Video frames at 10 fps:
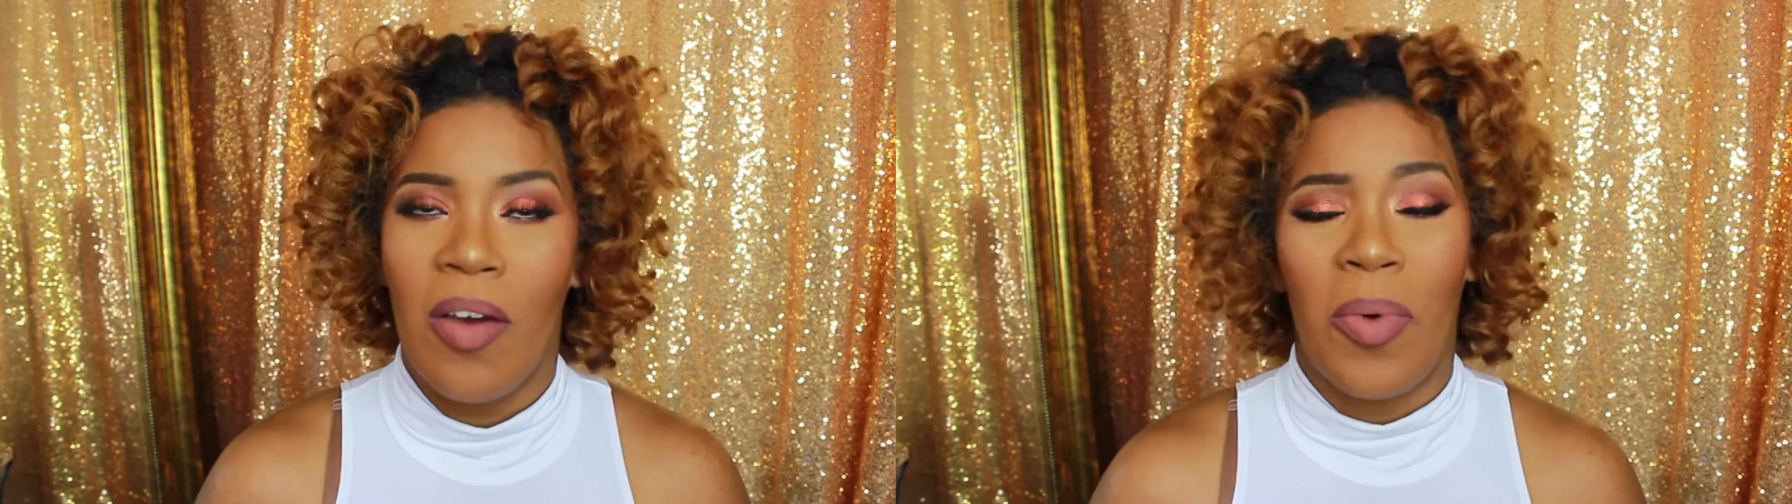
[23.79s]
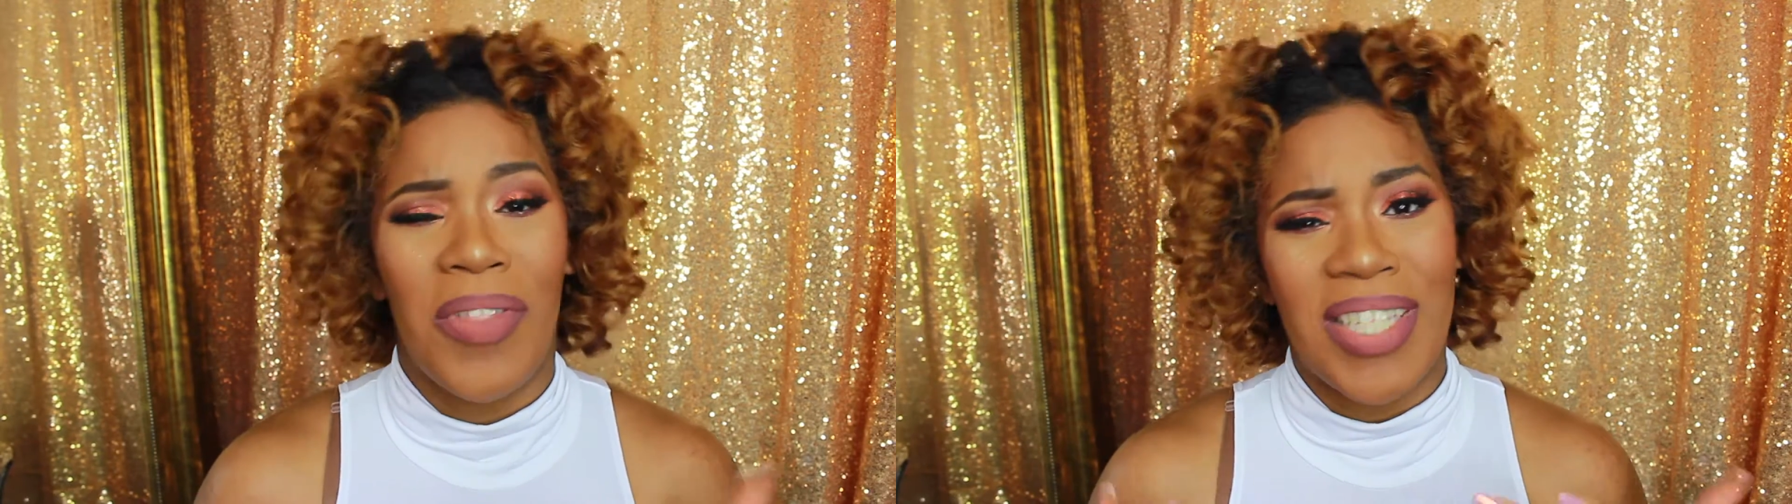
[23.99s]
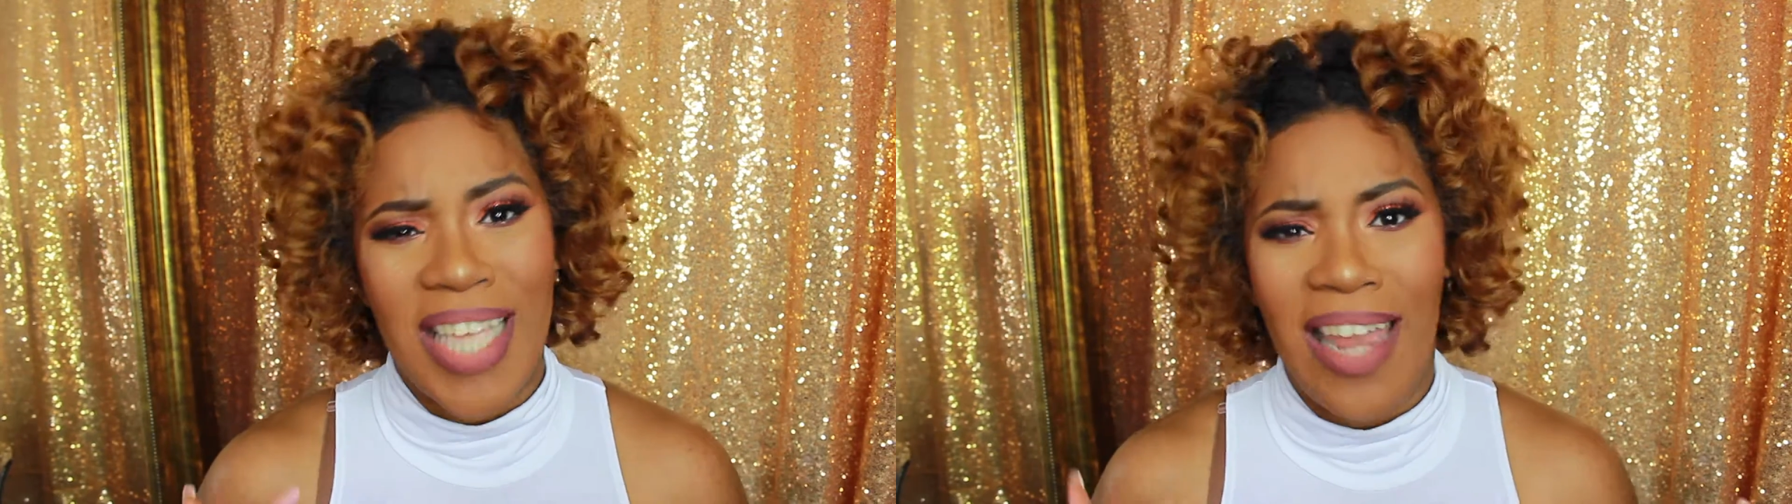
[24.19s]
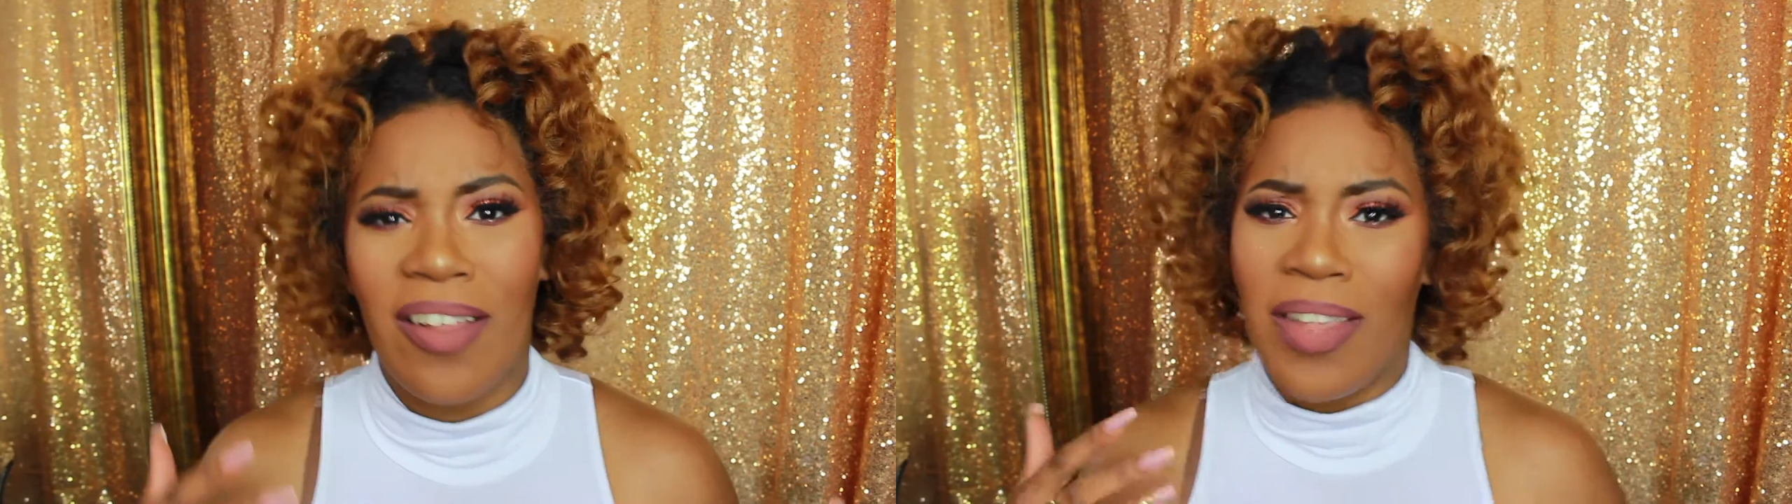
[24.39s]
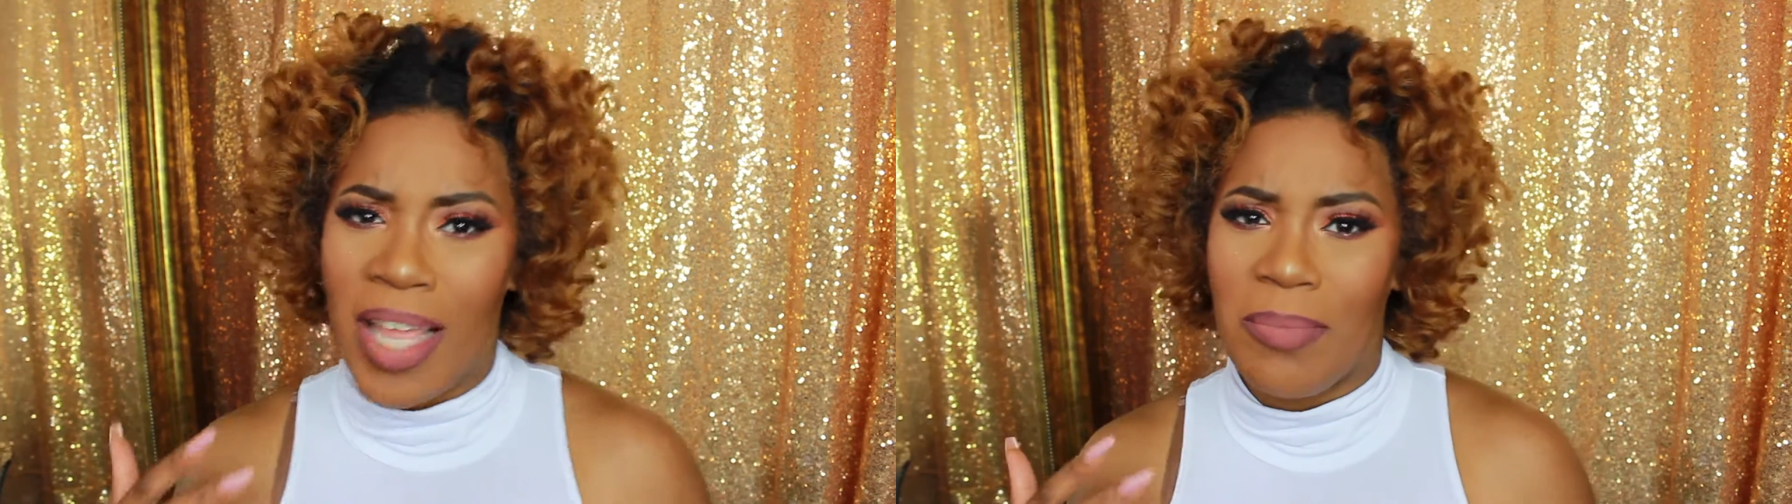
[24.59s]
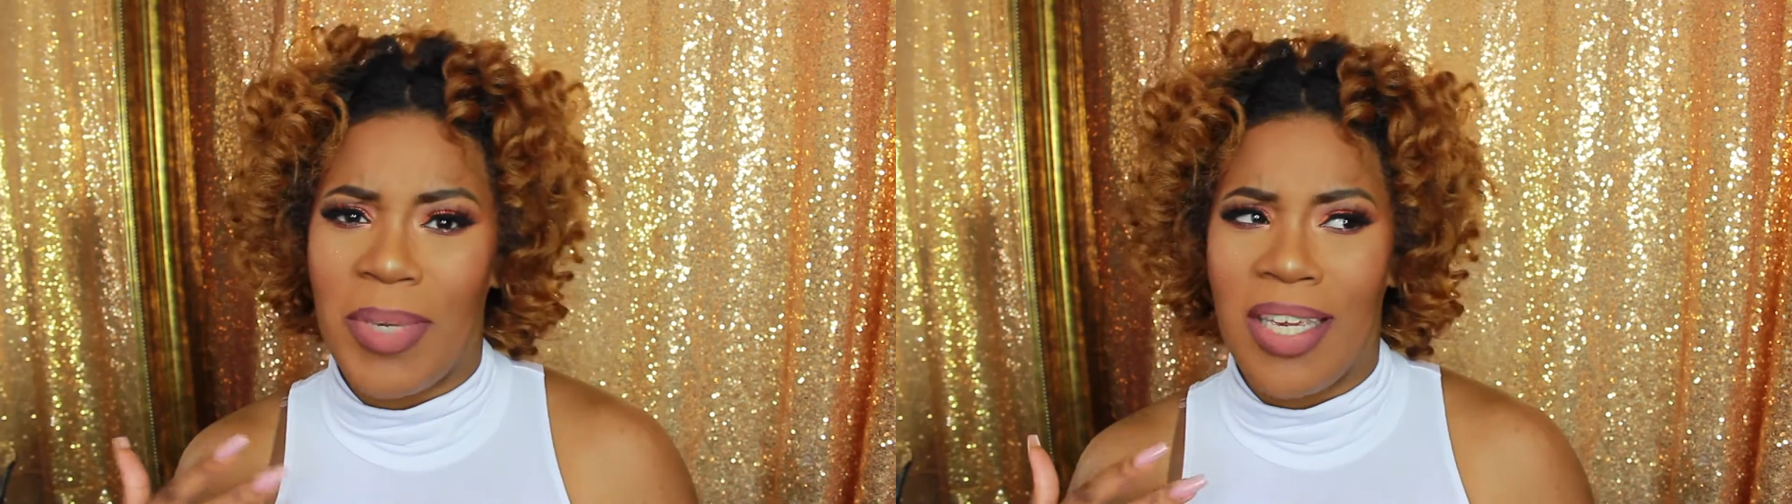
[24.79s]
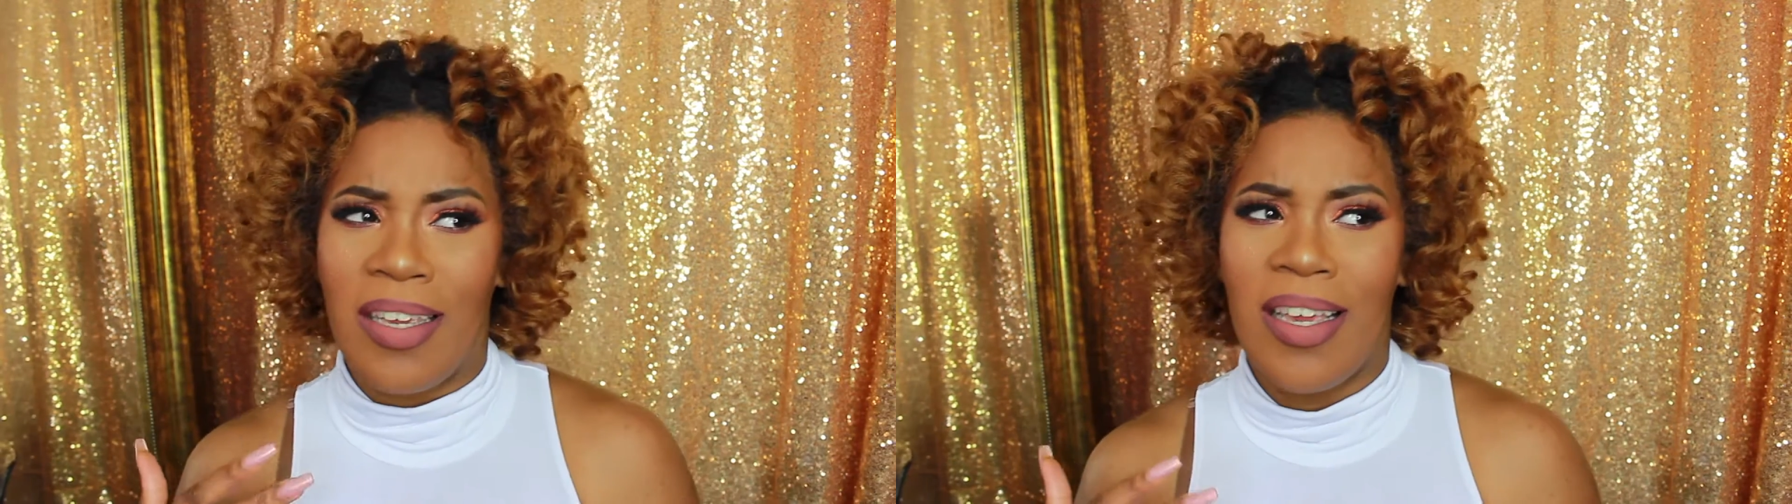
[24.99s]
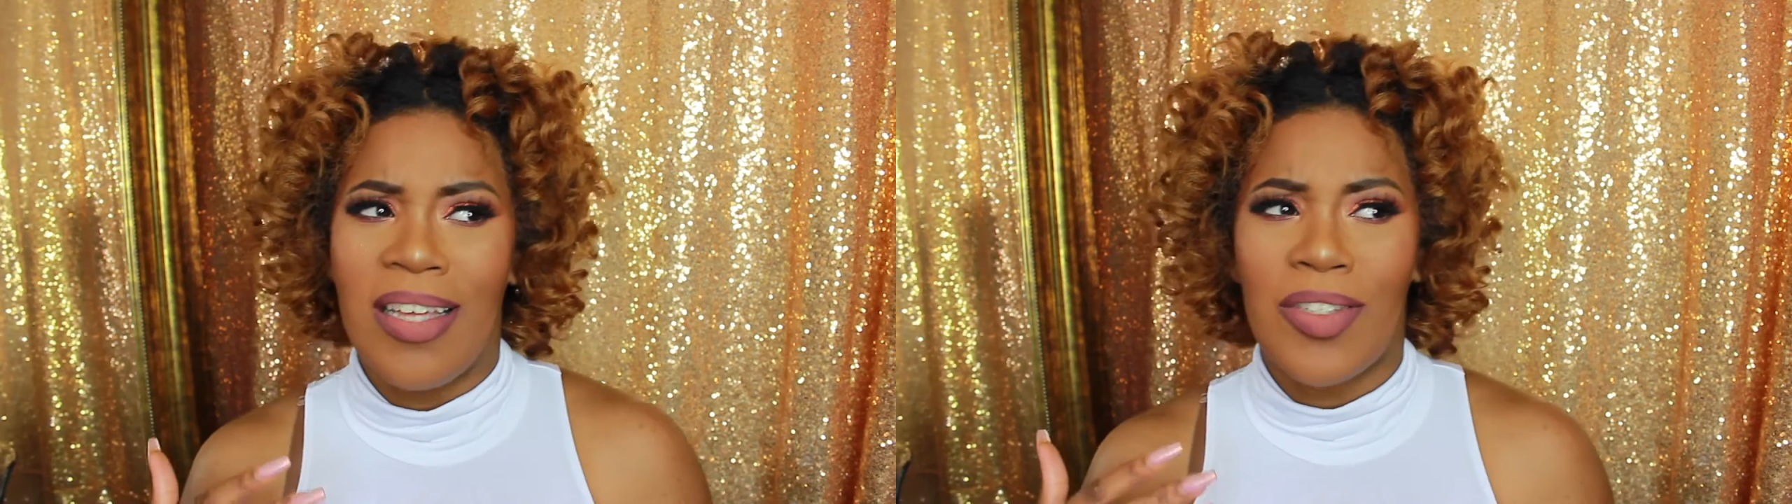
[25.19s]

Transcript: well, that's kind of led me